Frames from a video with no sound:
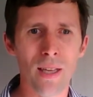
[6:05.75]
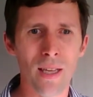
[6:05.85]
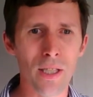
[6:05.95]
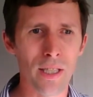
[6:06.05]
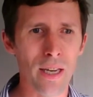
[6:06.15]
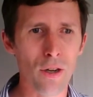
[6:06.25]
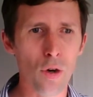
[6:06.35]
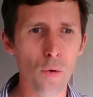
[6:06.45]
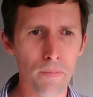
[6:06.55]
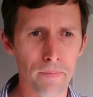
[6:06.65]

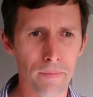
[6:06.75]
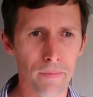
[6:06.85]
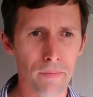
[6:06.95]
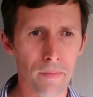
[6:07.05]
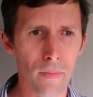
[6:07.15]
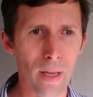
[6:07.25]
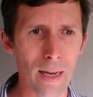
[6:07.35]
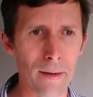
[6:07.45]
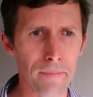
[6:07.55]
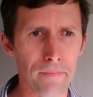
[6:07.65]
hysterical.
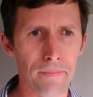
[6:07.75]
But